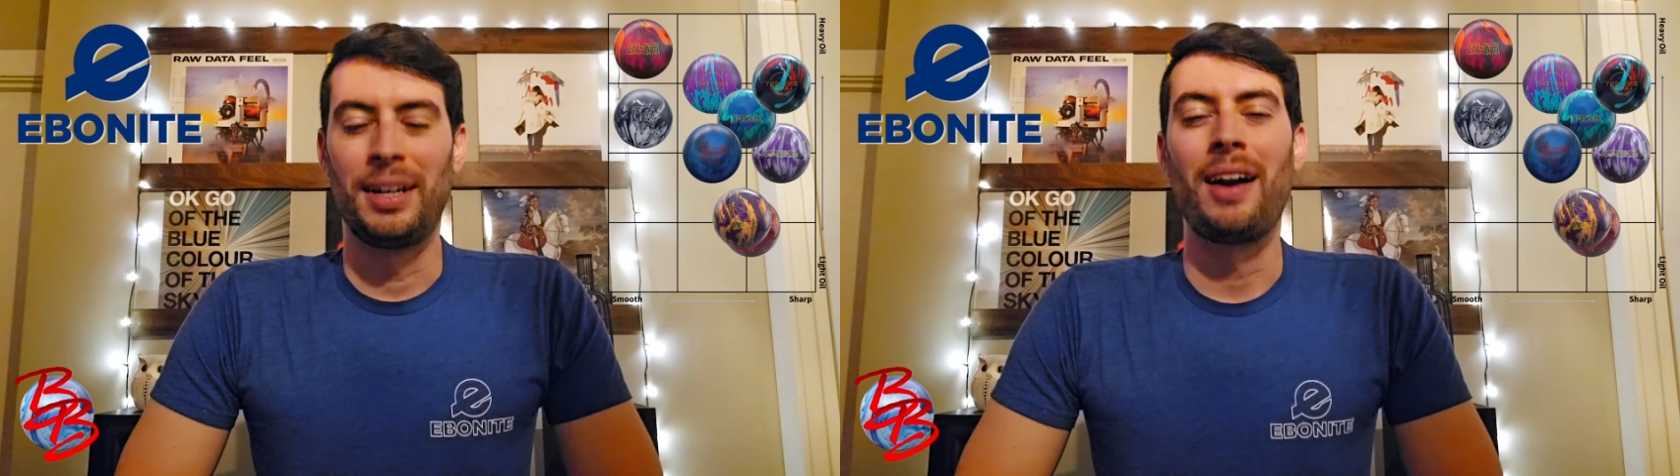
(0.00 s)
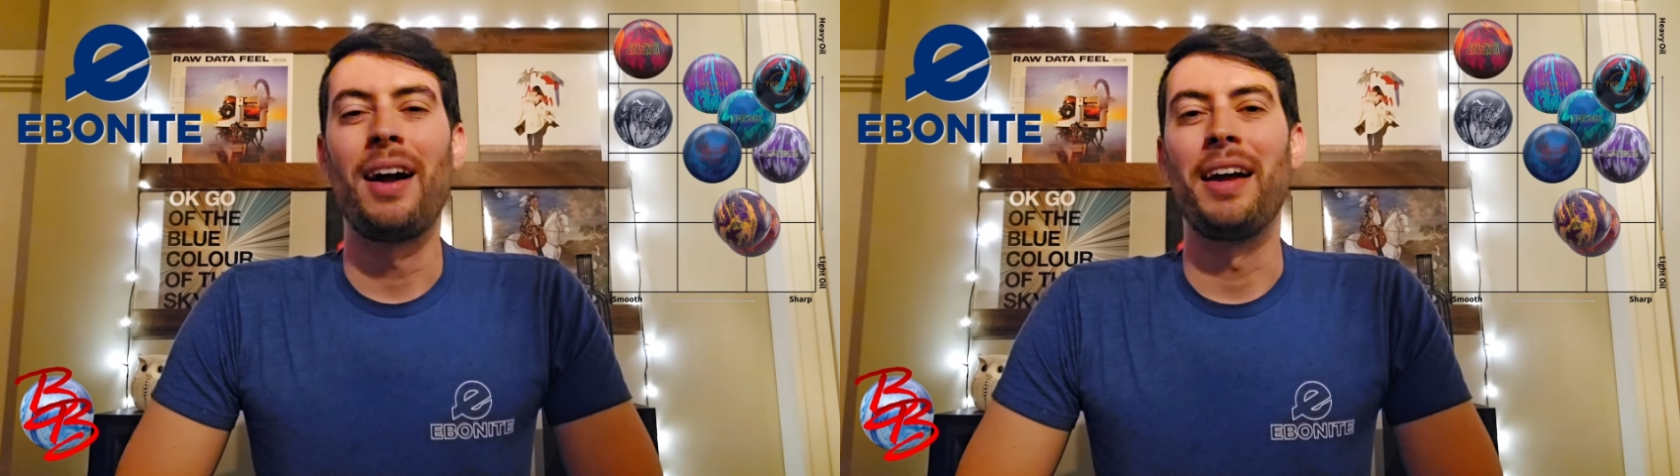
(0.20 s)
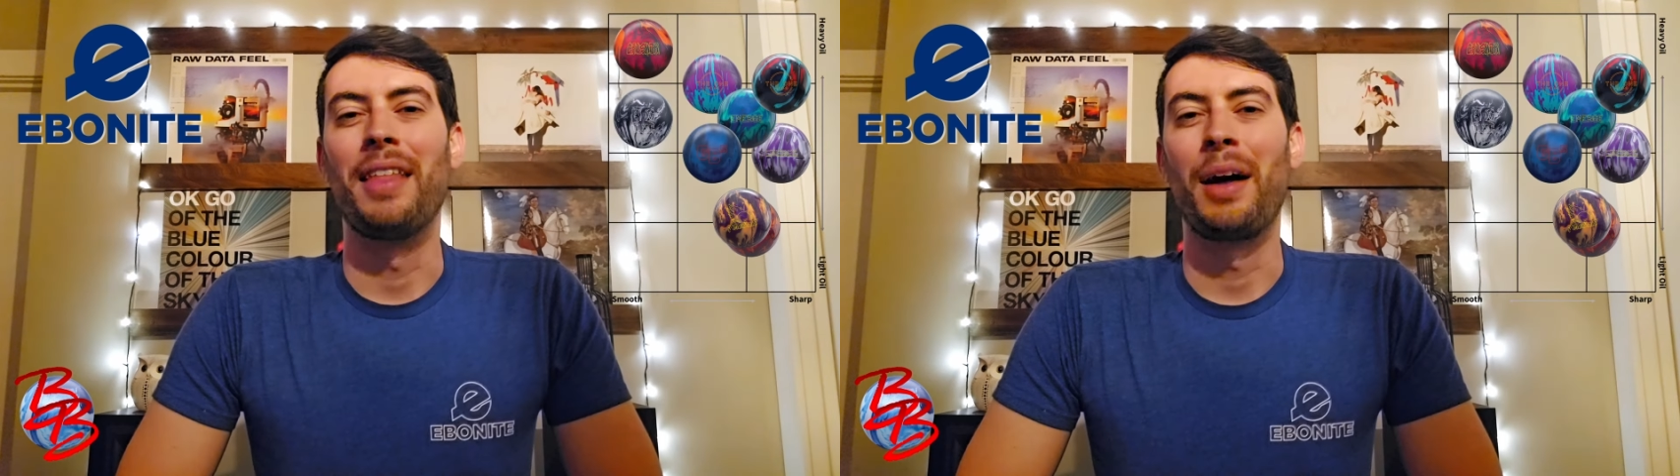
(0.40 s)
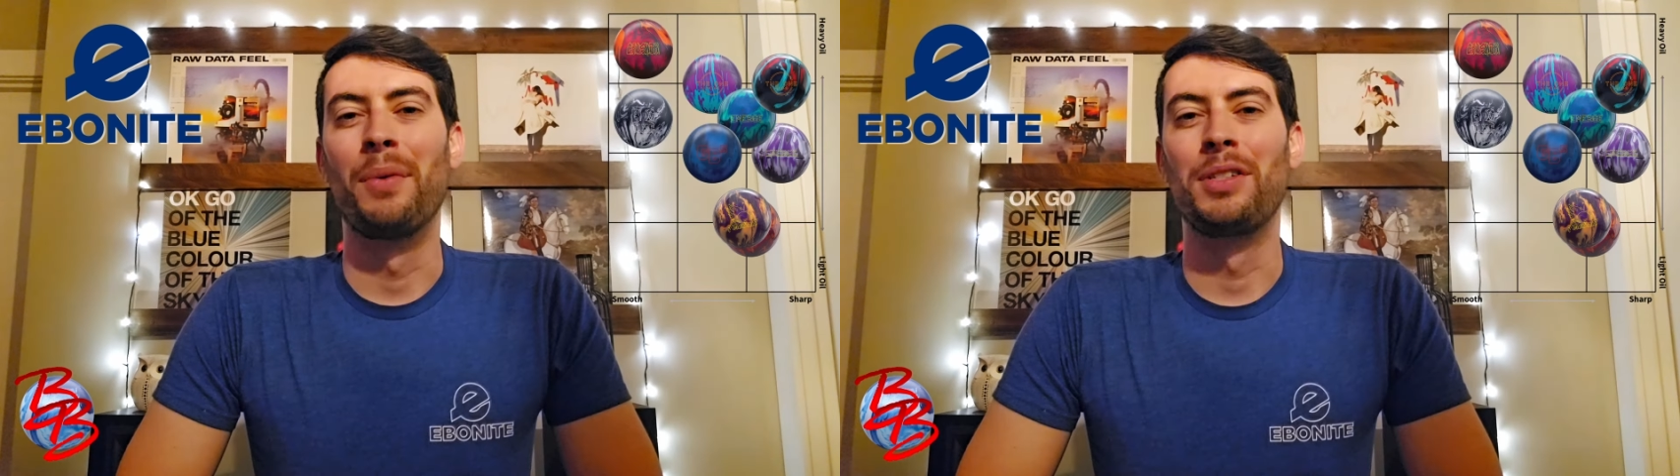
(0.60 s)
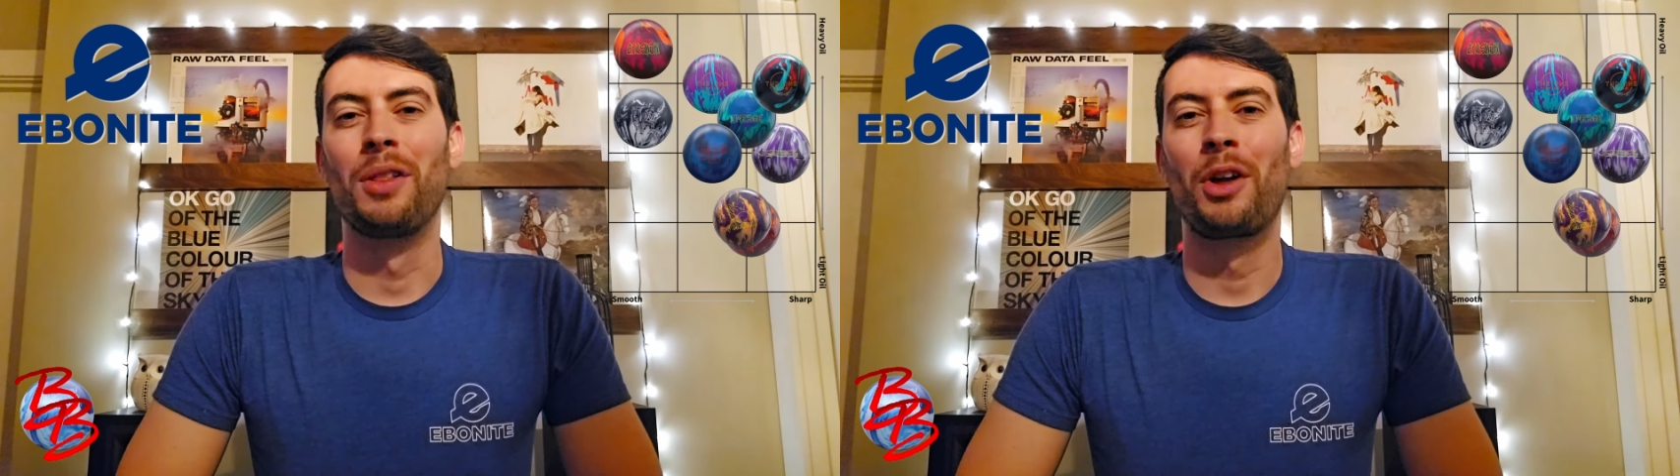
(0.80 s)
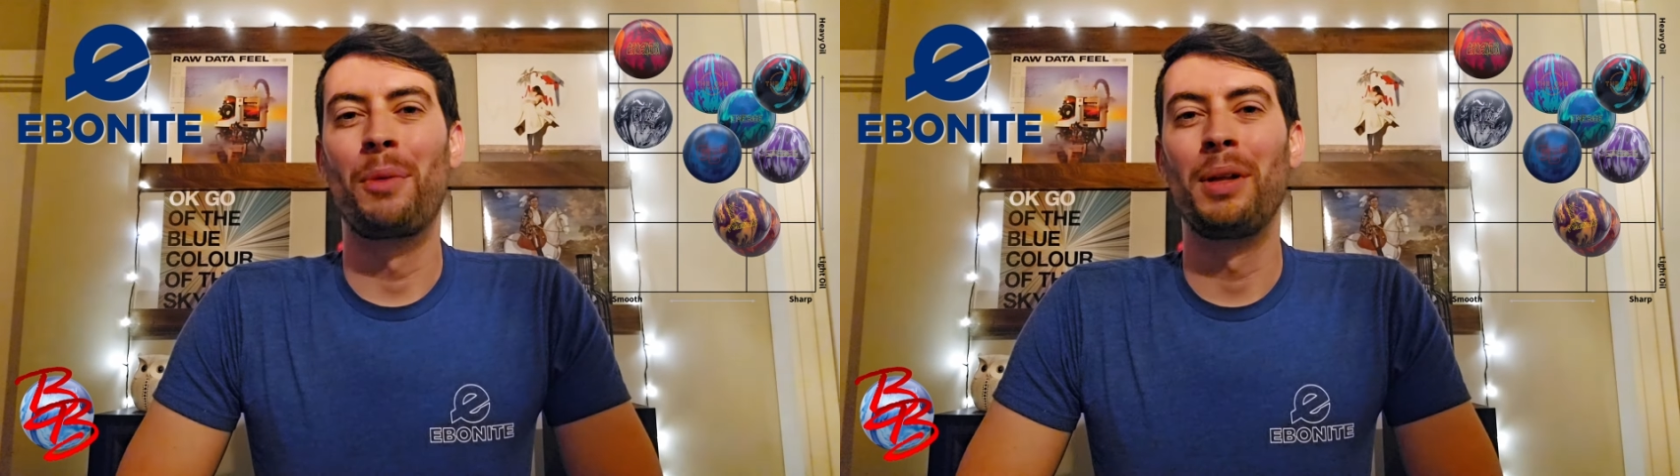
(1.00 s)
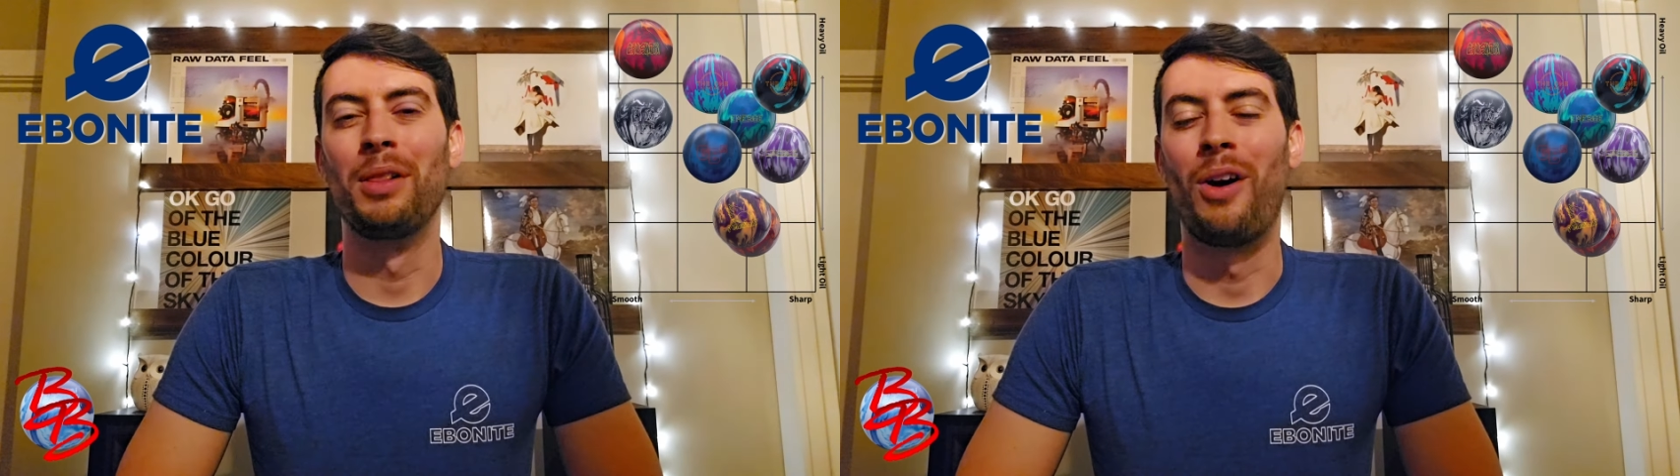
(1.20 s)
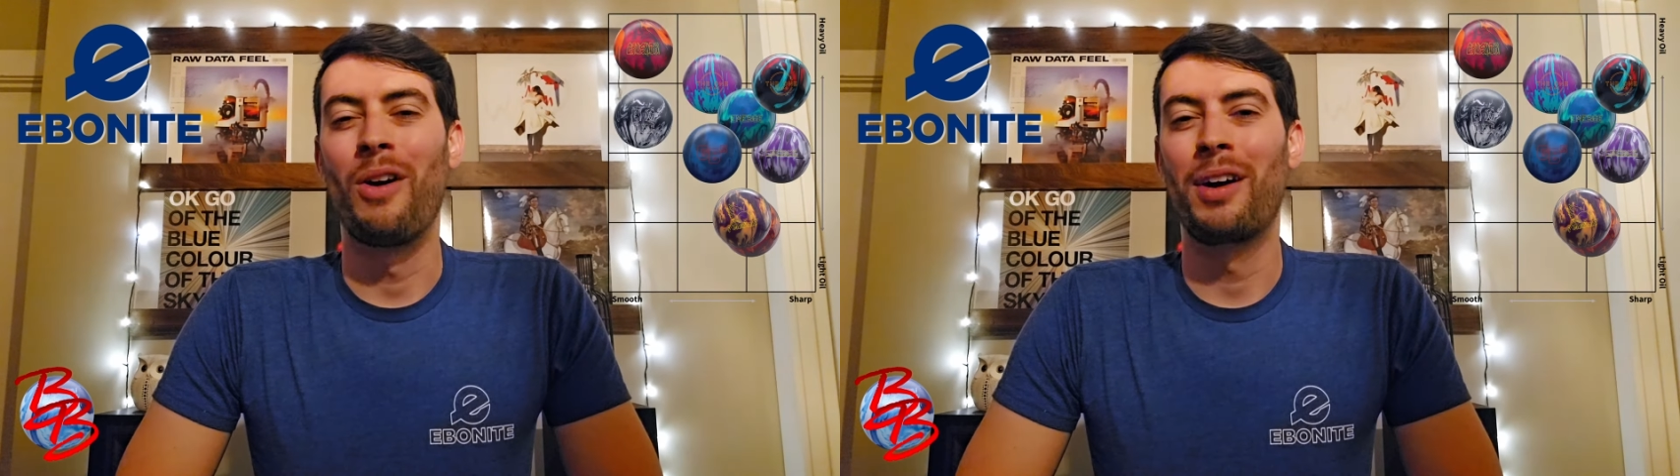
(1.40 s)
Alright, that was a little bit
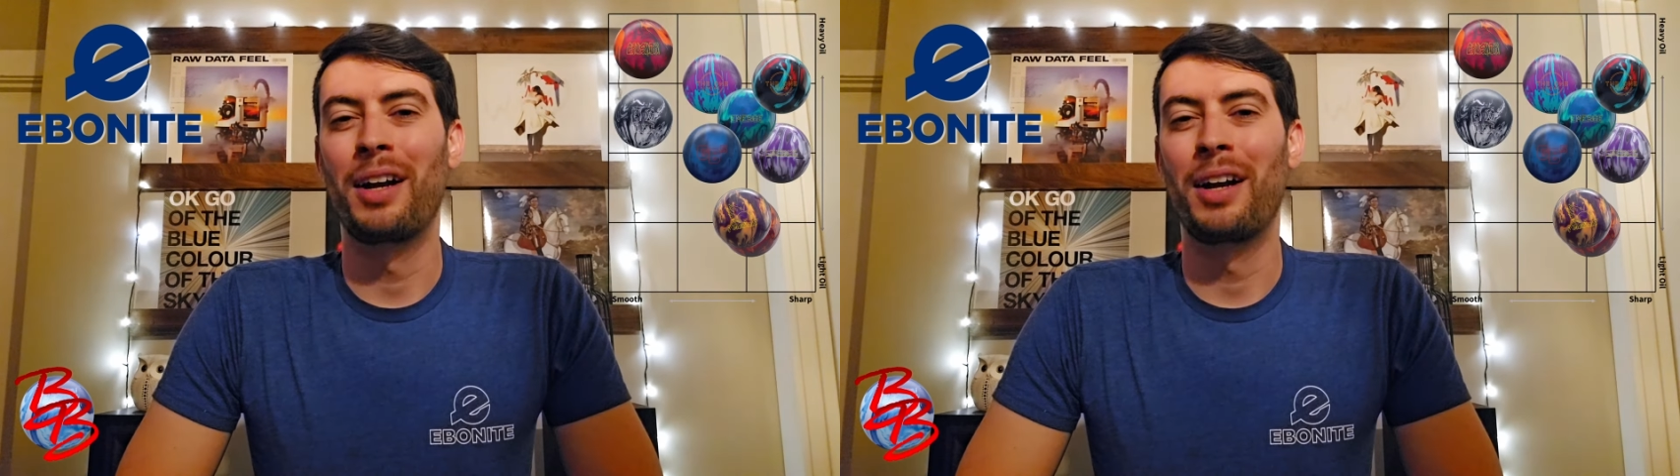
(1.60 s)
long